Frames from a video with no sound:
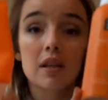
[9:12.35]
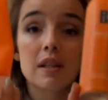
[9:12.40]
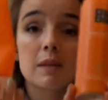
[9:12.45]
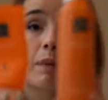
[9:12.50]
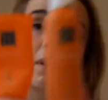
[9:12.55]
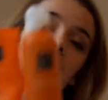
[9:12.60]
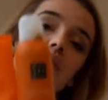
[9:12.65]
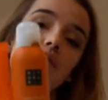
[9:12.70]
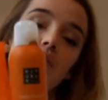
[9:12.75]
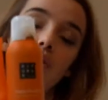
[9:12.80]
Is
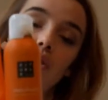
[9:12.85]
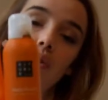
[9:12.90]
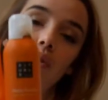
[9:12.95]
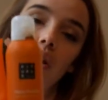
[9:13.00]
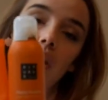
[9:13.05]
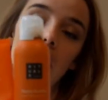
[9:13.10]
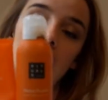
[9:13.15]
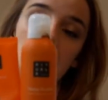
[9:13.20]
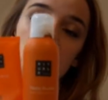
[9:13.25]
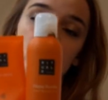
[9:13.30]
part of the
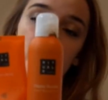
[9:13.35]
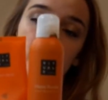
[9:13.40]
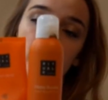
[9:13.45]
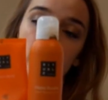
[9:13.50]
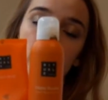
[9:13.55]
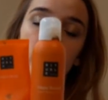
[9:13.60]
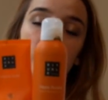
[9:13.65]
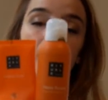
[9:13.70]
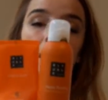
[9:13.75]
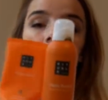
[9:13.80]
new
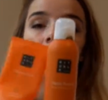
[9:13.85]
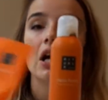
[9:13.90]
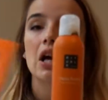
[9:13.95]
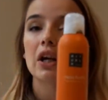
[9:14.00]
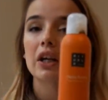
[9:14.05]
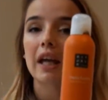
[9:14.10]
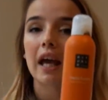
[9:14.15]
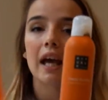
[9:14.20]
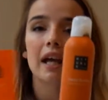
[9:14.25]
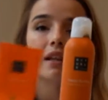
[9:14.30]
collection.
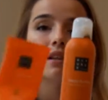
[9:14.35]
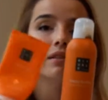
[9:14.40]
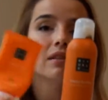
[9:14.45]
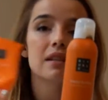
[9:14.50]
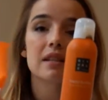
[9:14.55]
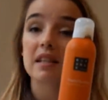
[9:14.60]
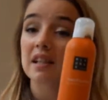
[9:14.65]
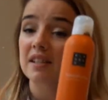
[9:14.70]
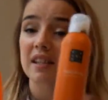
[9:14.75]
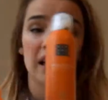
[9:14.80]
Again,
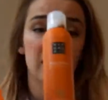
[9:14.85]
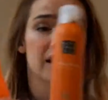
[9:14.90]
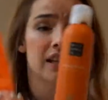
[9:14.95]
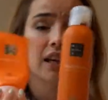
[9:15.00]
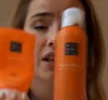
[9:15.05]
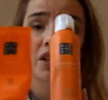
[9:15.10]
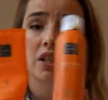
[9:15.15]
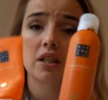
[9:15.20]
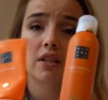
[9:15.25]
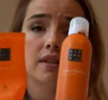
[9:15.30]
it's
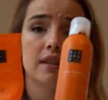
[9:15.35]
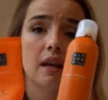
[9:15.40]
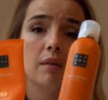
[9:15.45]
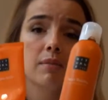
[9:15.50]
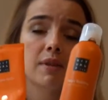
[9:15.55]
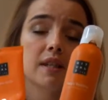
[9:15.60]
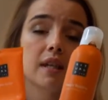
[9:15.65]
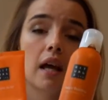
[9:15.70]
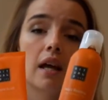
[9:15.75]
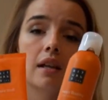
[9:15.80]
exactly actually the
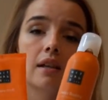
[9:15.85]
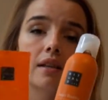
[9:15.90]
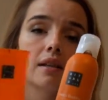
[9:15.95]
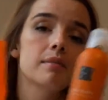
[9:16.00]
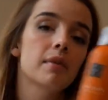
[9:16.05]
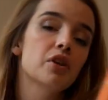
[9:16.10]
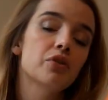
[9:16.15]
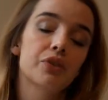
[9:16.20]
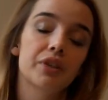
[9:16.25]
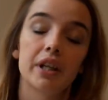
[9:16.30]
same scent. It's
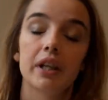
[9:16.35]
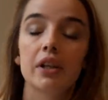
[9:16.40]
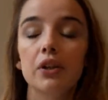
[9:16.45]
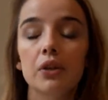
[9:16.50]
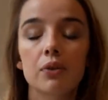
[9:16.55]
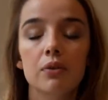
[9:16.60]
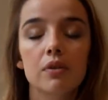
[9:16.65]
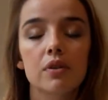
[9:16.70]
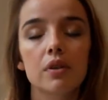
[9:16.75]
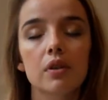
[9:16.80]
mandarin and
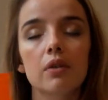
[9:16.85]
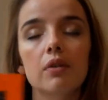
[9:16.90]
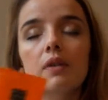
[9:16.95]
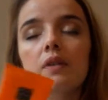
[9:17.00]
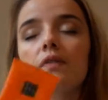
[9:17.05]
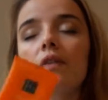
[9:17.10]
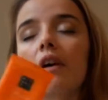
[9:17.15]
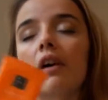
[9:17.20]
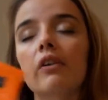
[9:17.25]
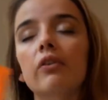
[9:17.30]
yuzu.
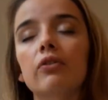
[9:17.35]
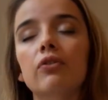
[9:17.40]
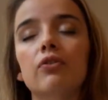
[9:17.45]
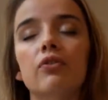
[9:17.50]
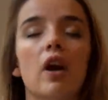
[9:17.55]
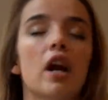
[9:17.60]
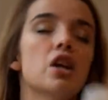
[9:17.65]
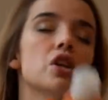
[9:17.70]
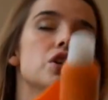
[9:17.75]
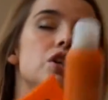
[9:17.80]
It's very
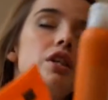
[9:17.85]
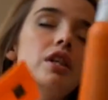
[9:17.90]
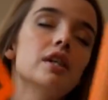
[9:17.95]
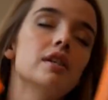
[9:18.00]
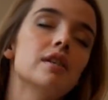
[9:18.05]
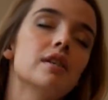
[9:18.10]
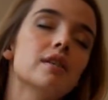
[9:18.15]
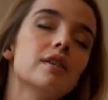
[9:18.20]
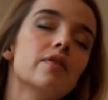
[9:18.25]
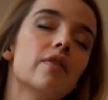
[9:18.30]
fresh.
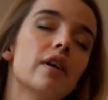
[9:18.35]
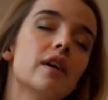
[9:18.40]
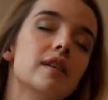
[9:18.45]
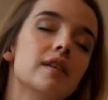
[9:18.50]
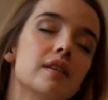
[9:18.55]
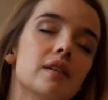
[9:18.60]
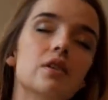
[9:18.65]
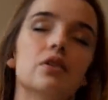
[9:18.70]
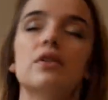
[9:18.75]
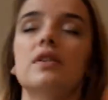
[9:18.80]
It's just very
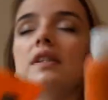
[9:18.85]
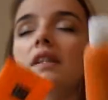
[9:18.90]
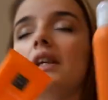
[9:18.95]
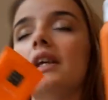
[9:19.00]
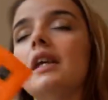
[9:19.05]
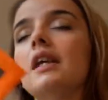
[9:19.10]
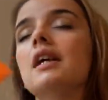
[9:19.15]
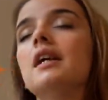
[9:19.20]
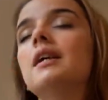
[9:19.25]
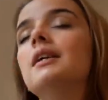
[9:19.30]

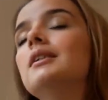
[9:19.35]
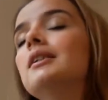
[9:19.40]
citrusy.